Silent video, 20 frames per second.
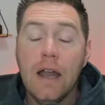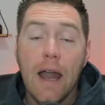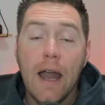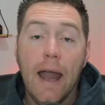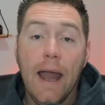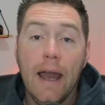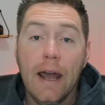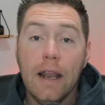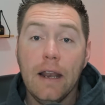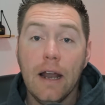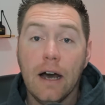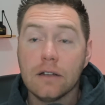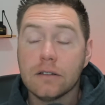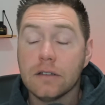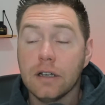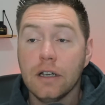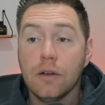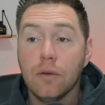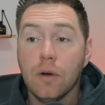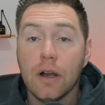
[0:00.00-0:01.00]
And I'll
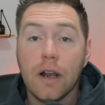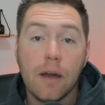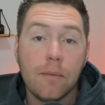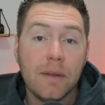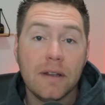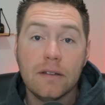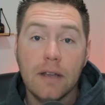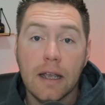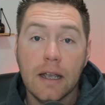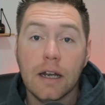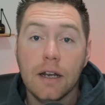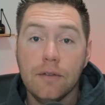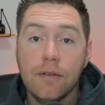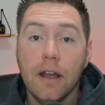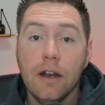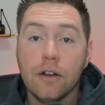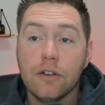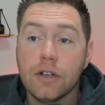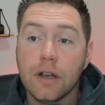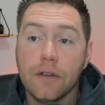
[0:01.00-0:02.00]
tell you what I've been taking
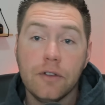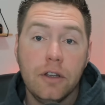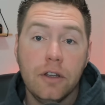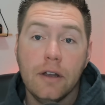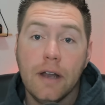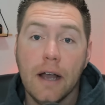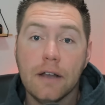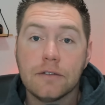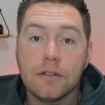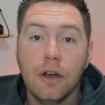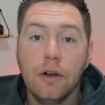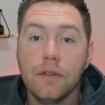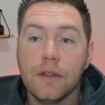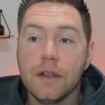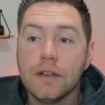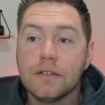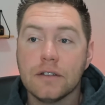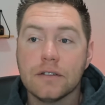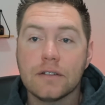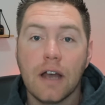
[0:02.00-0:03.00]
advantage of, and you guys know
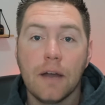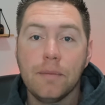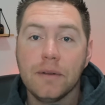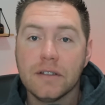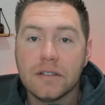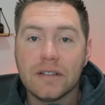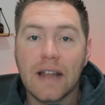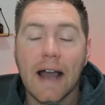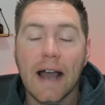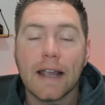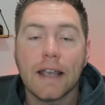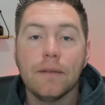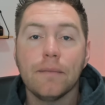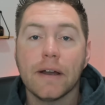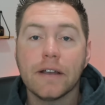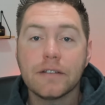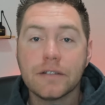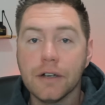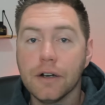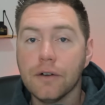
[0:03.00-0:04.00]
this, is I've been stacking
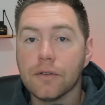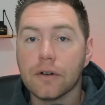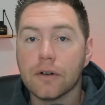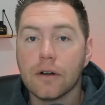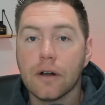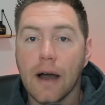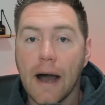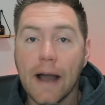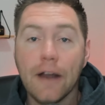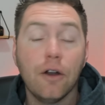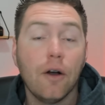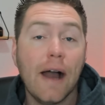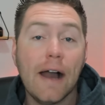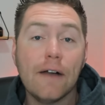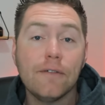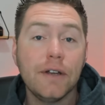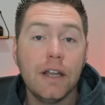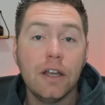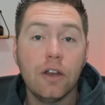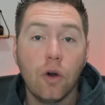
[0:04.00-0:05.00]
my silver. I don't
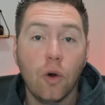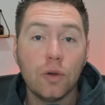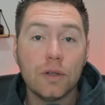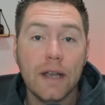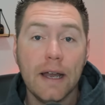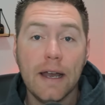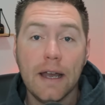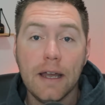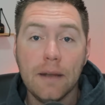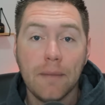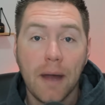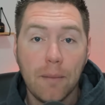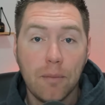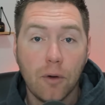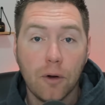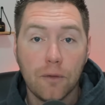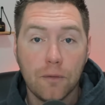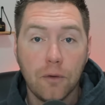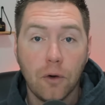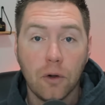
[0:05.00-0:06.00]
have any gold yet in my
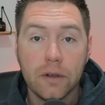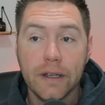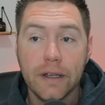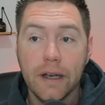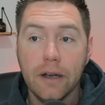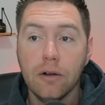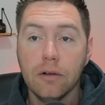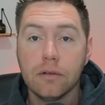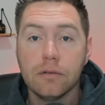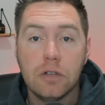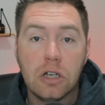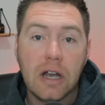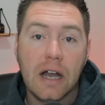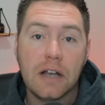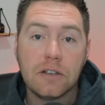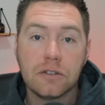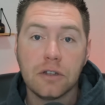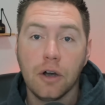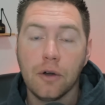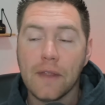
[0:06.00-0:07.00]
portfolio. You
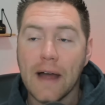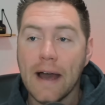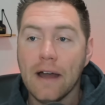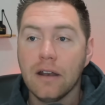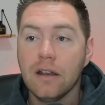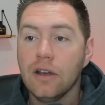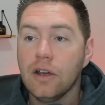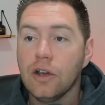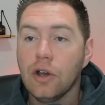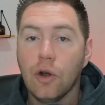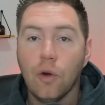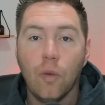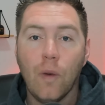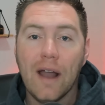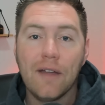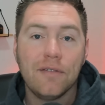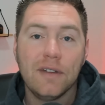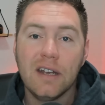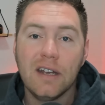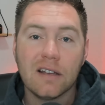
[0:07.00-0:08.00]
guys know that.
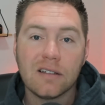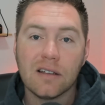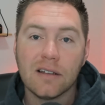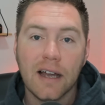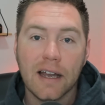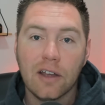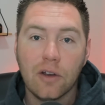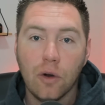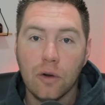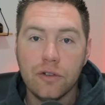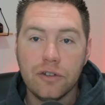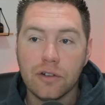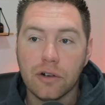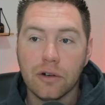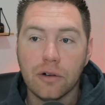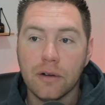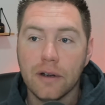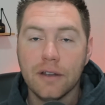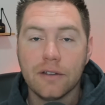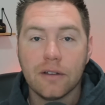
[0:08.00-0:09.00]
Wifey doesn't like gold
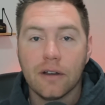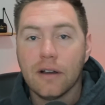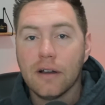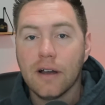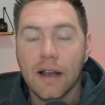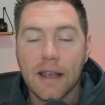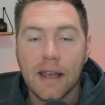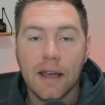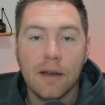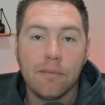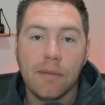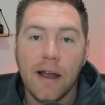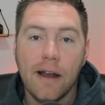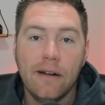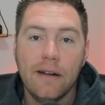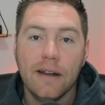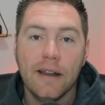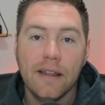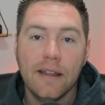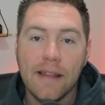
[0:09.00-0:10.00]
jewelry, so I can't buy
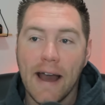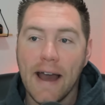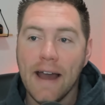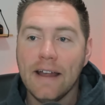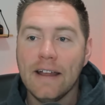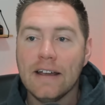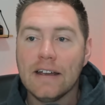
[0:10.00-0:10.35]
her any of that.